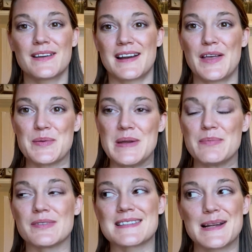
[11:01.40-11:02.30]
look at other
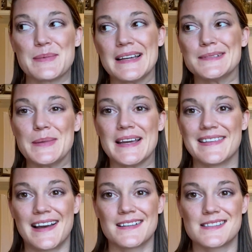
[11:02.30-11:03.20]
people's and I'm like, man,
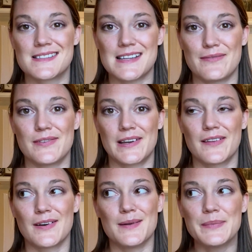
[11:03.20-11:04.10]
that's definitely
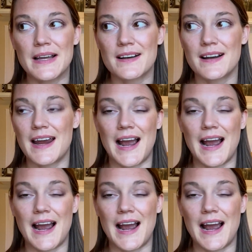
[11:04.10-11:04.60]
a lot better.